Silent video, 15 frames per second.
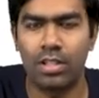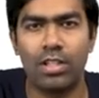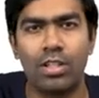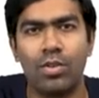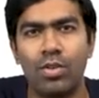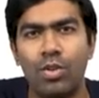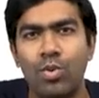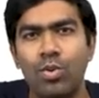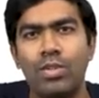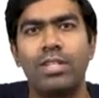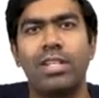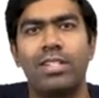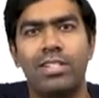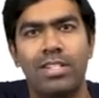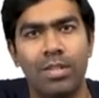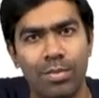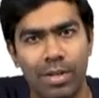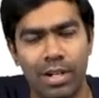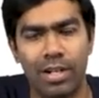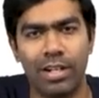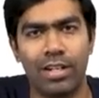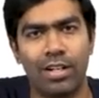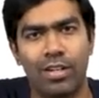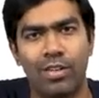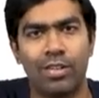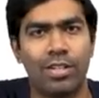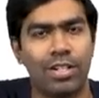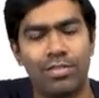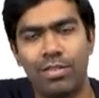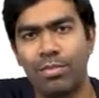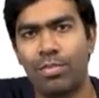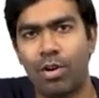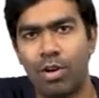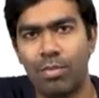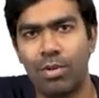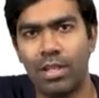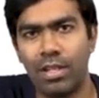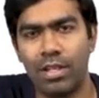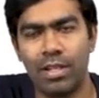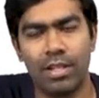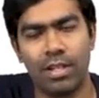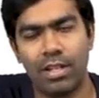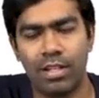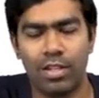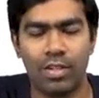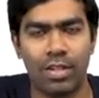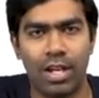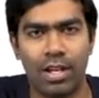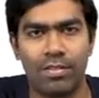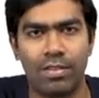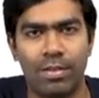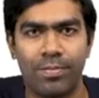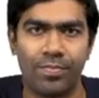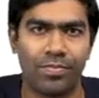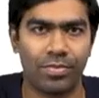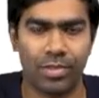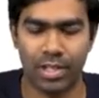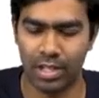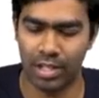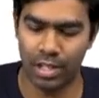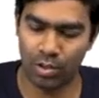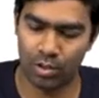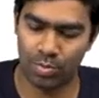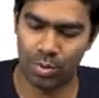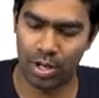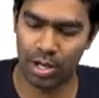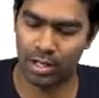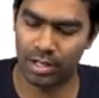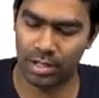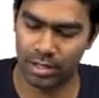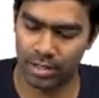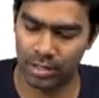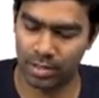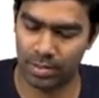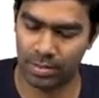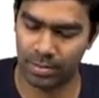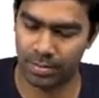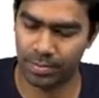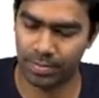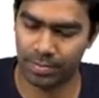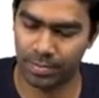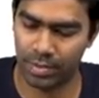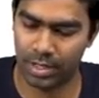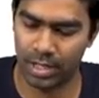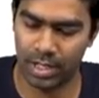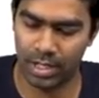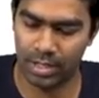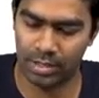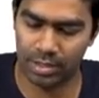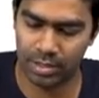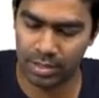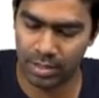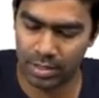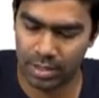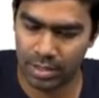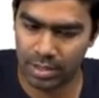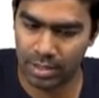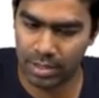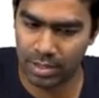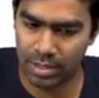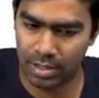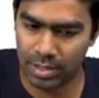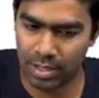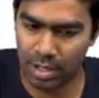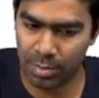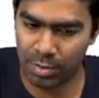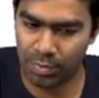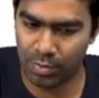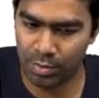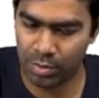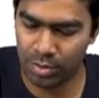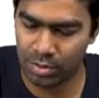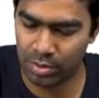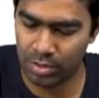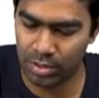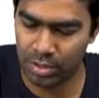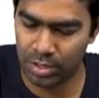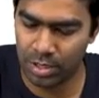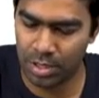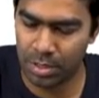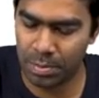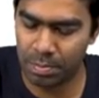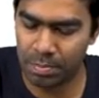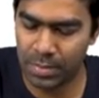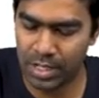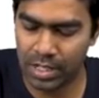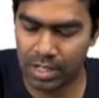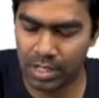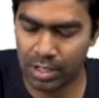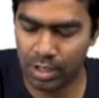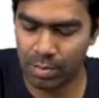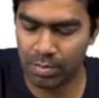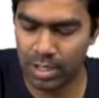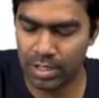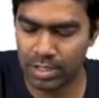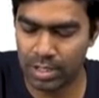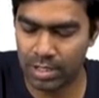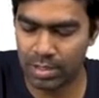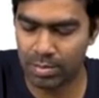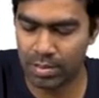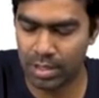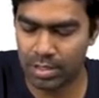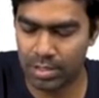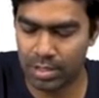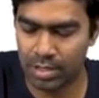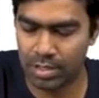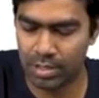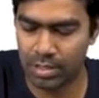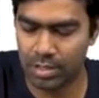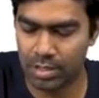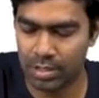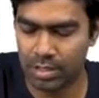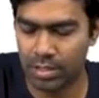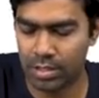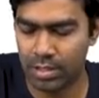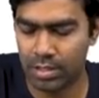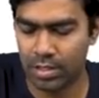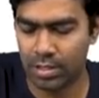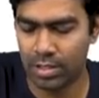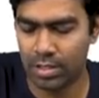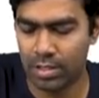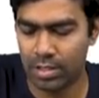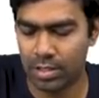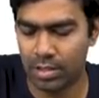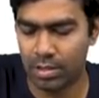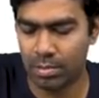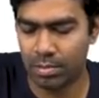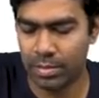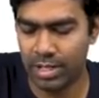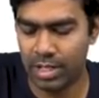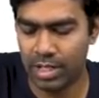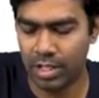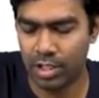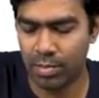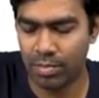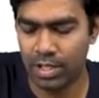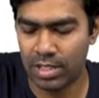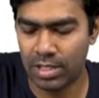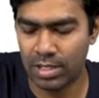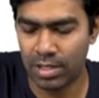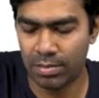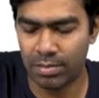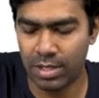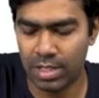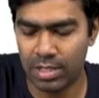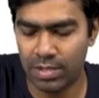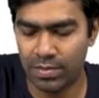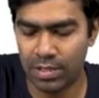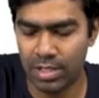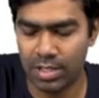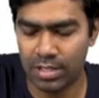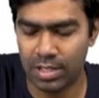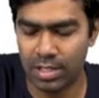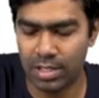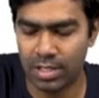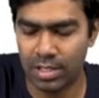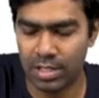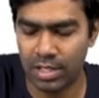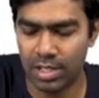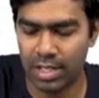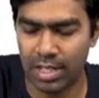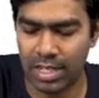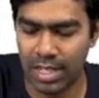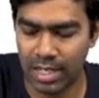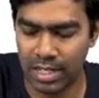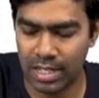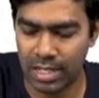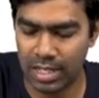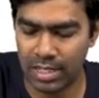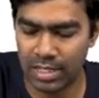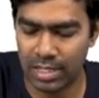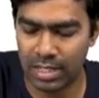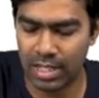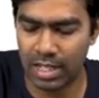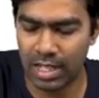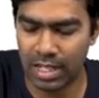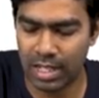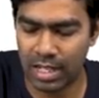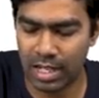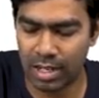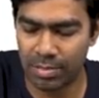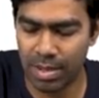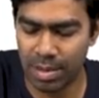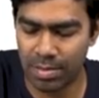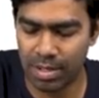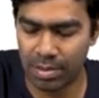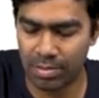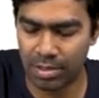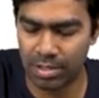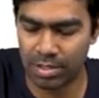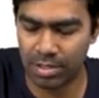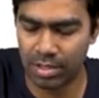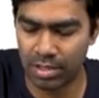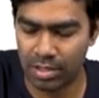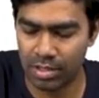you lose the stimulatory control. That's why probably you have a reduced prolactin release. Number 4, milk accumulation in the breast. Milk accumulation in the breast will result in increased intramammary pressure.